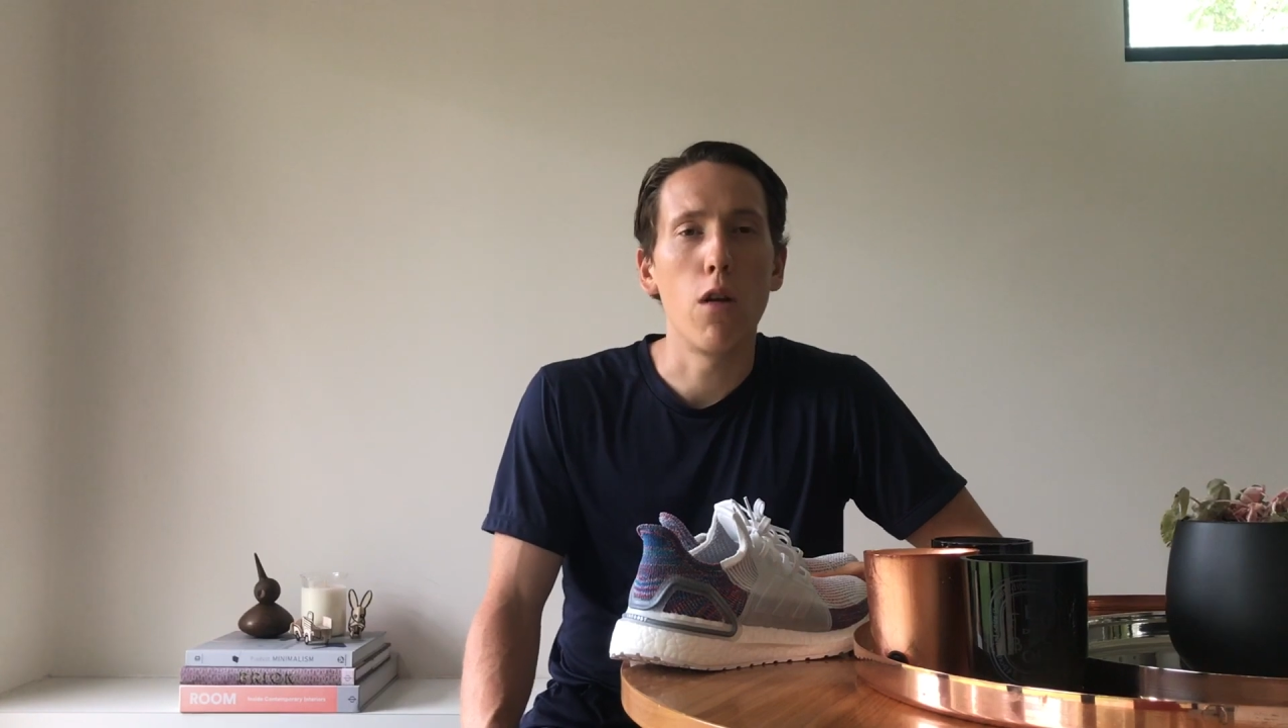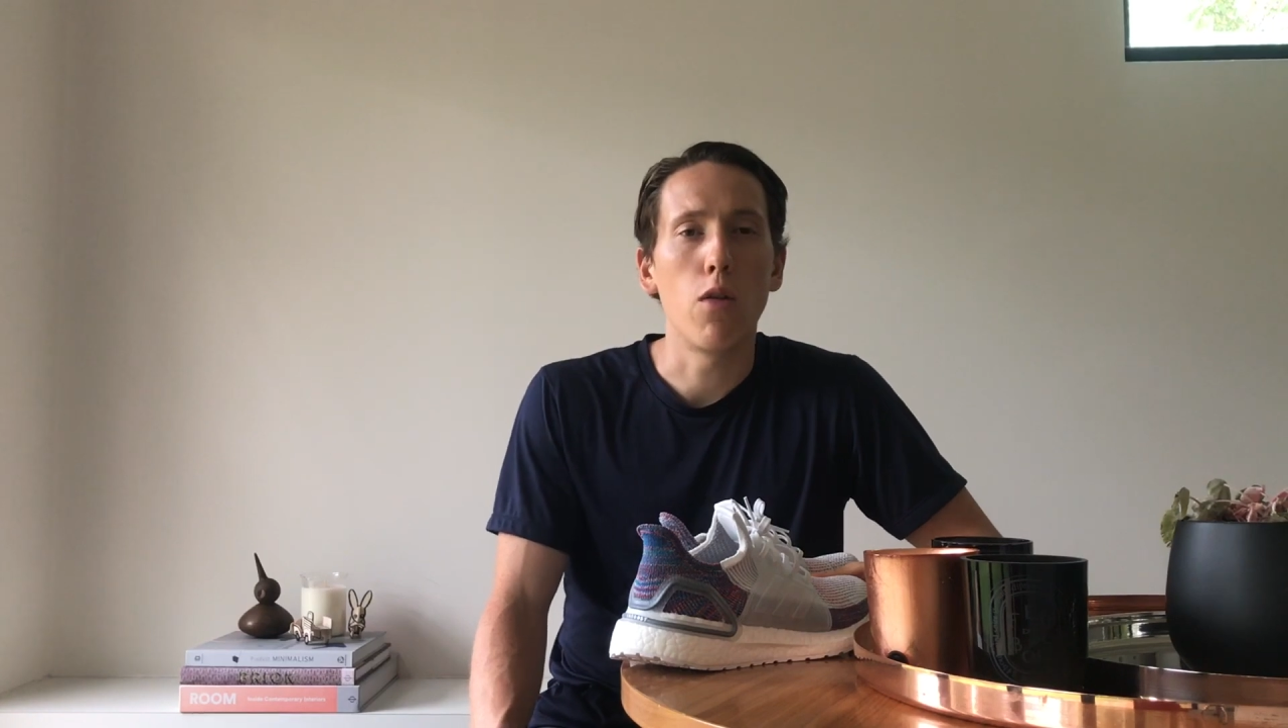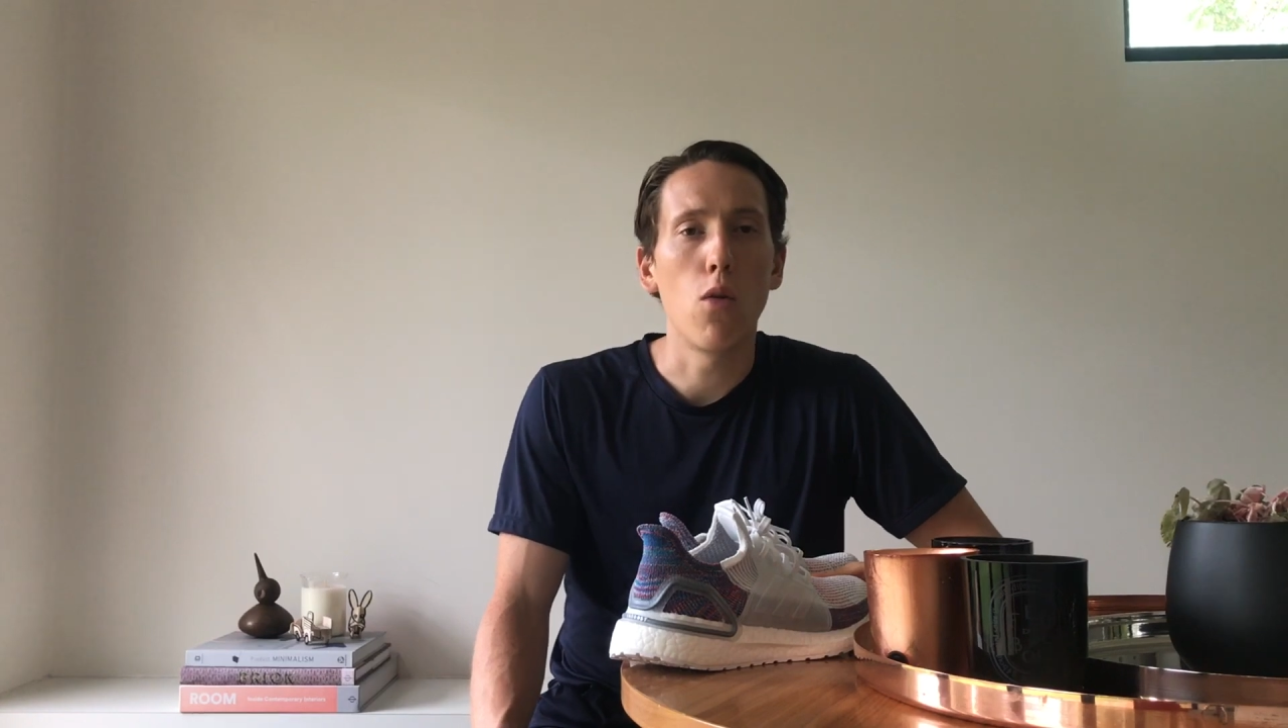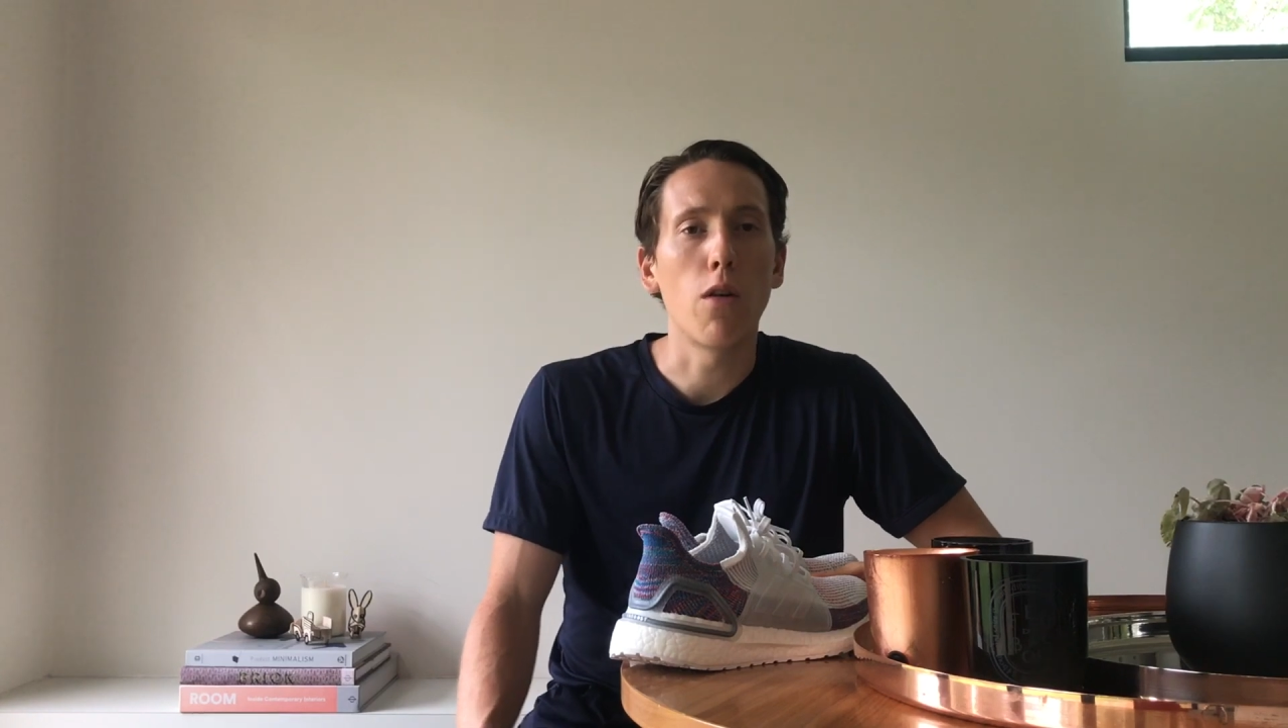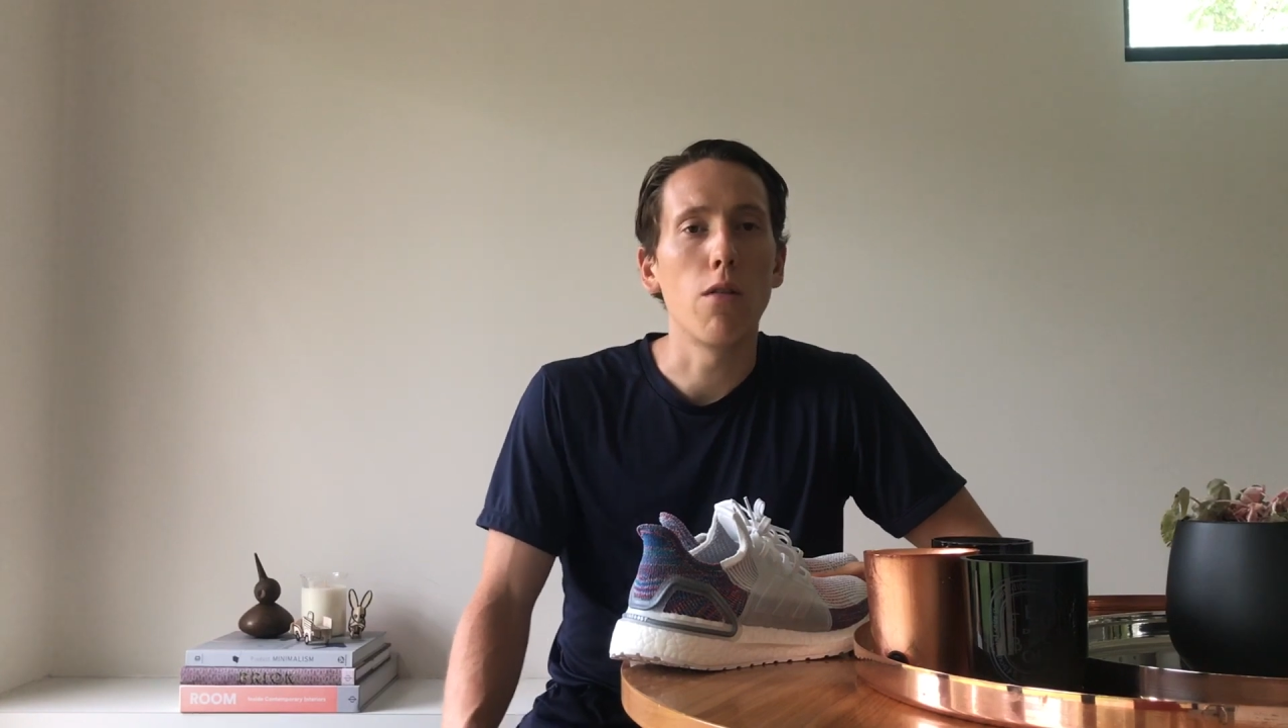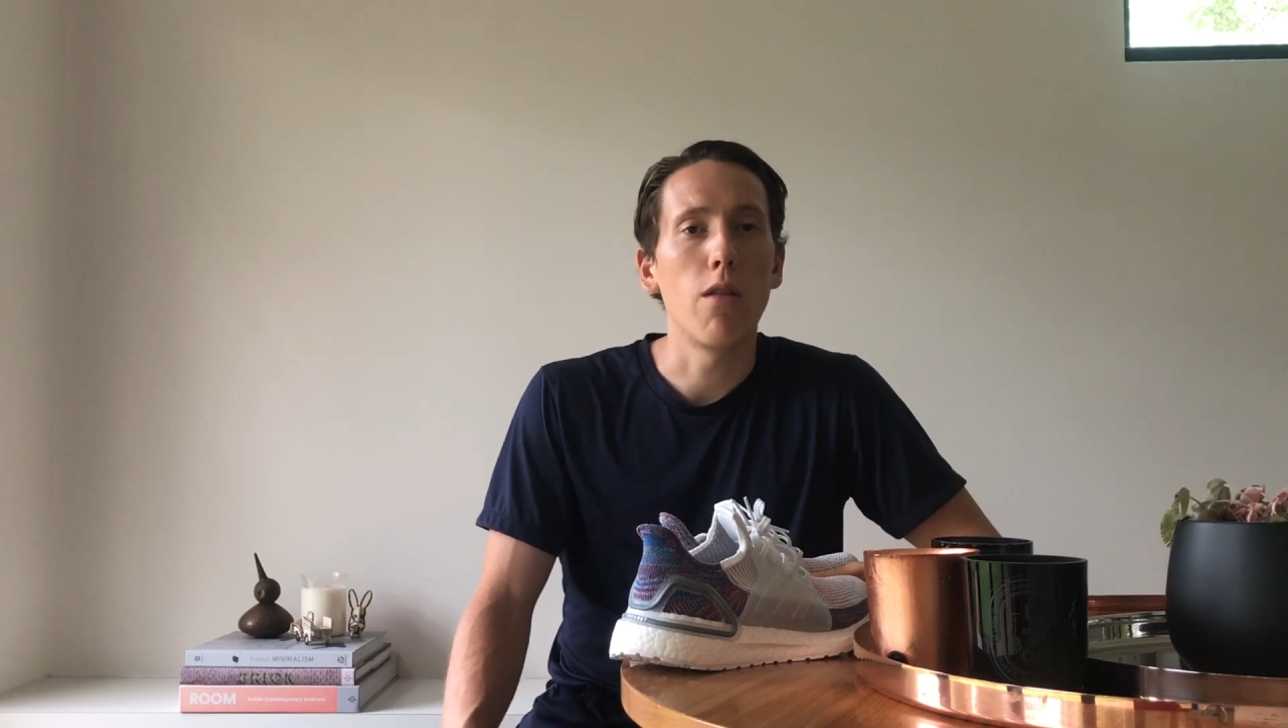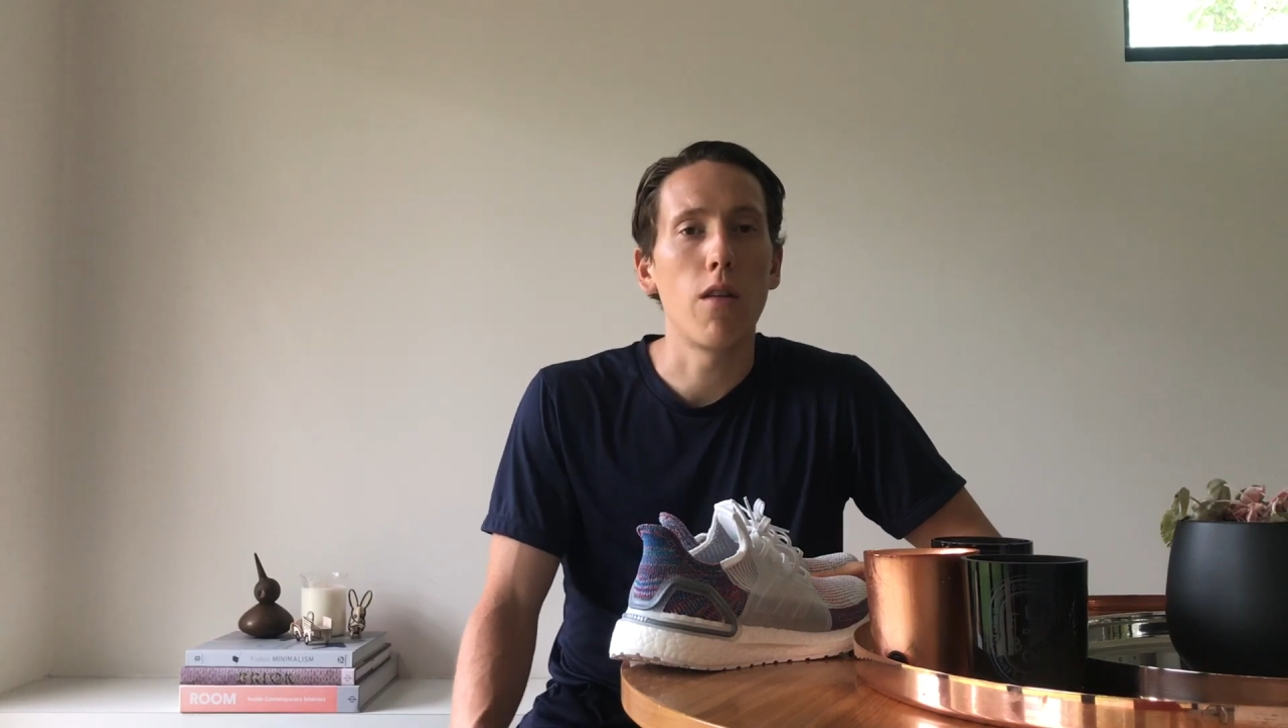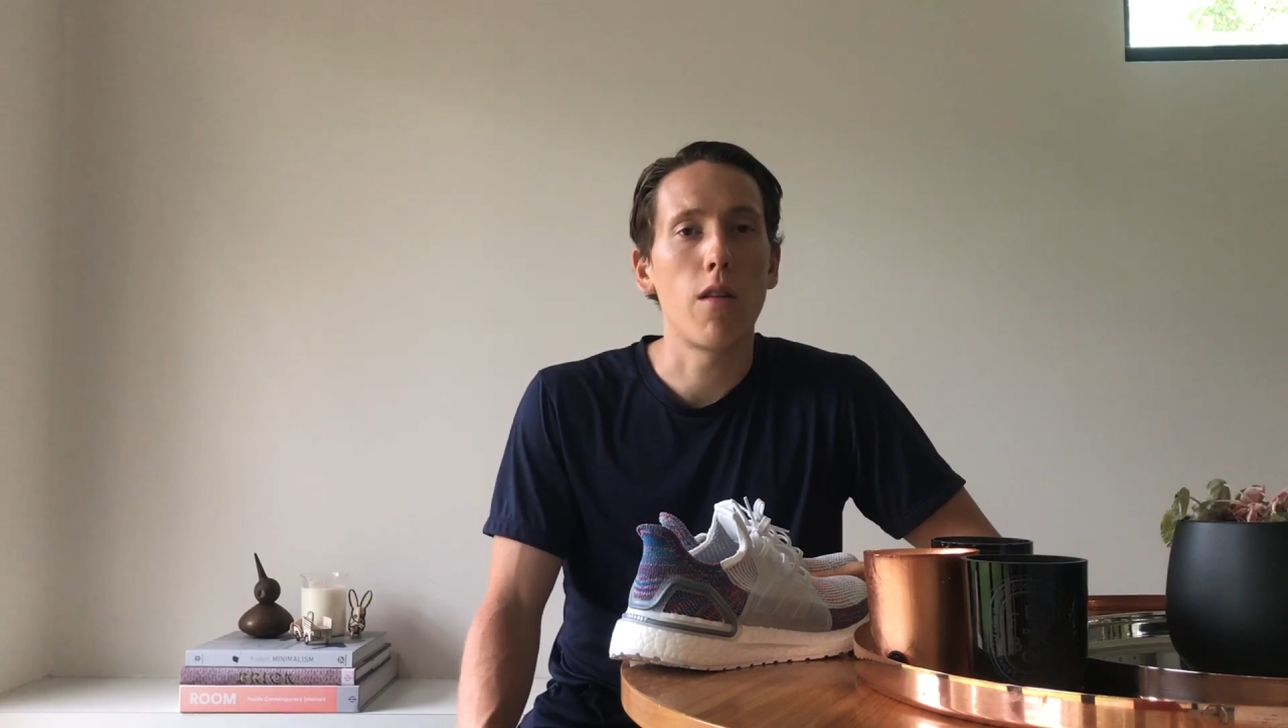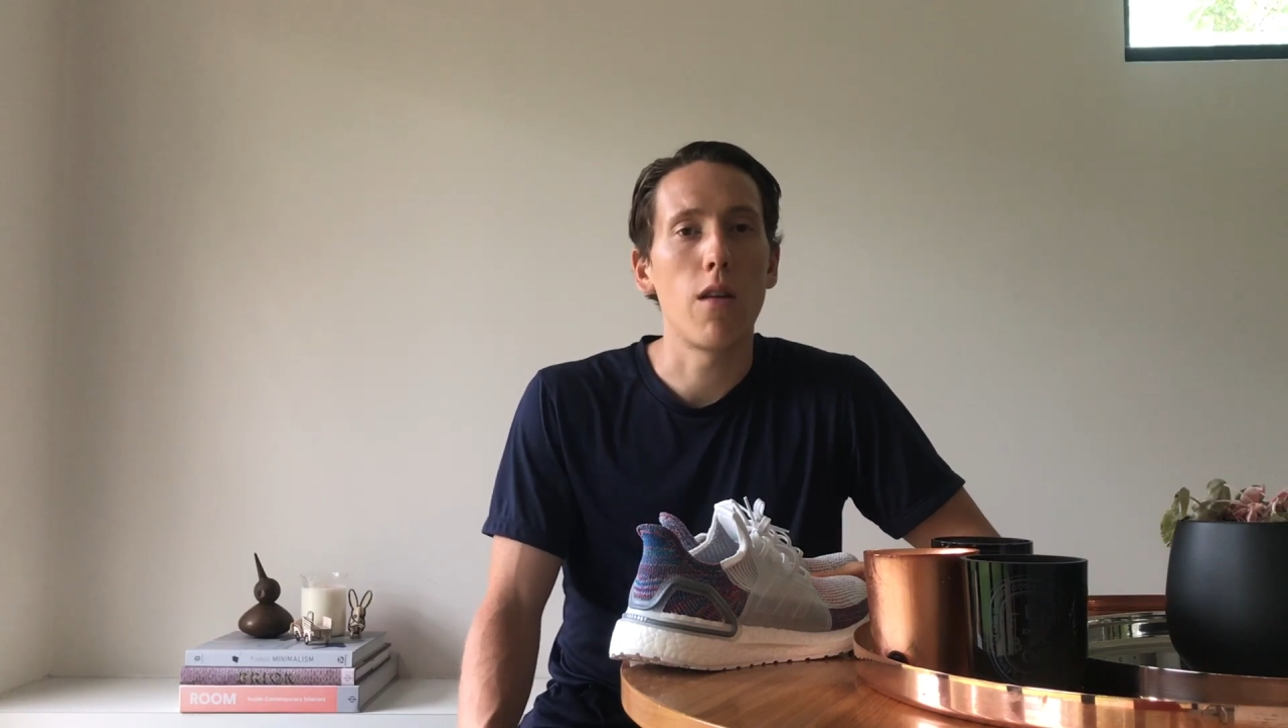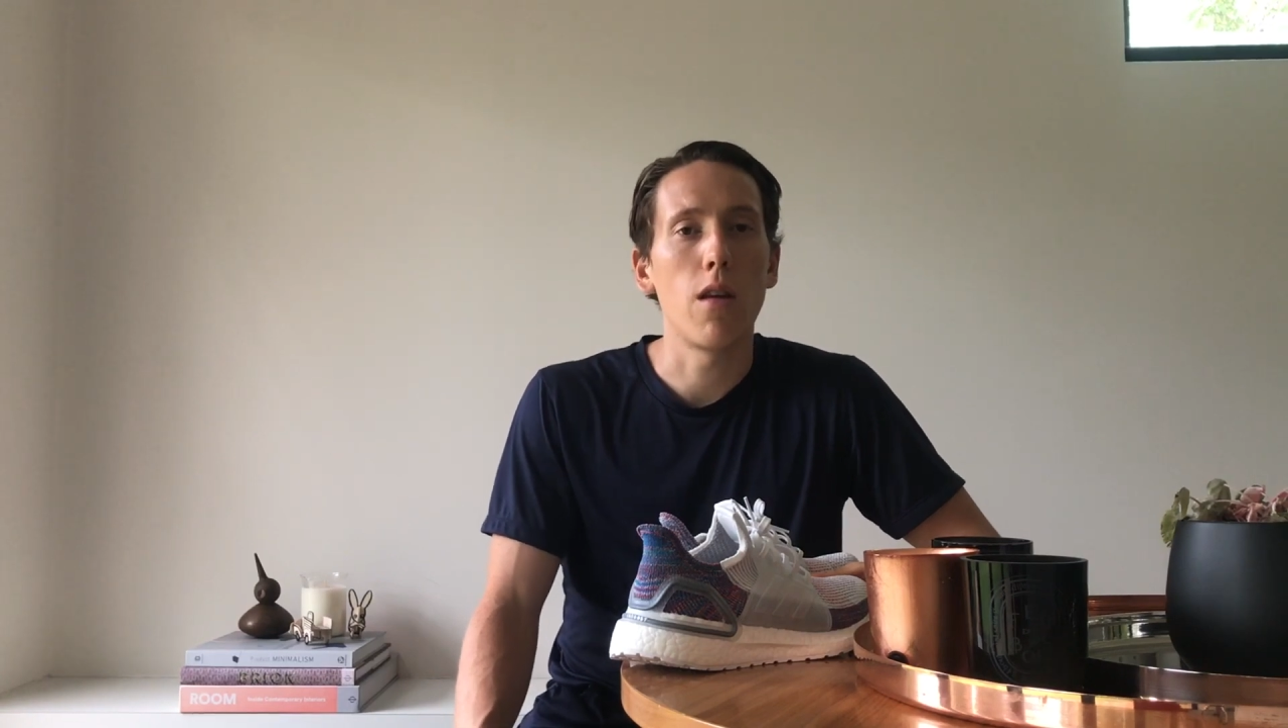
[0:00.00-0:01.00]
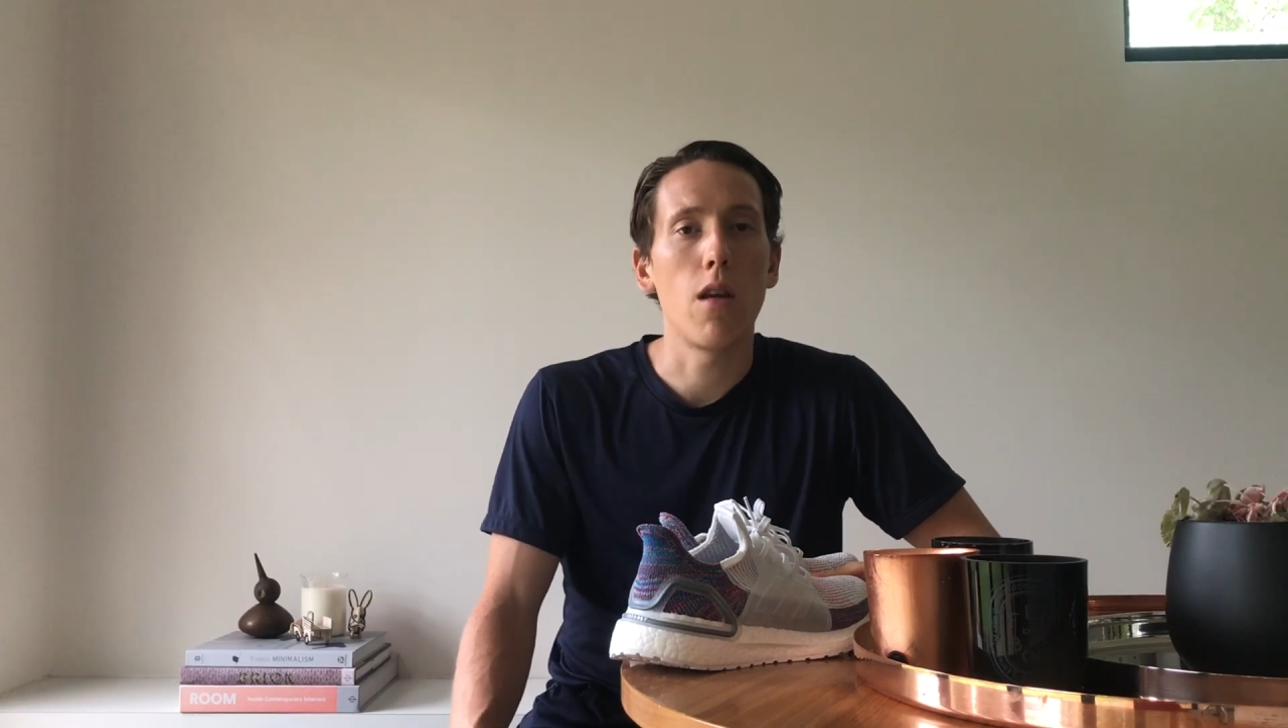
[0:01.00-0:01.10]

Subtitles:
260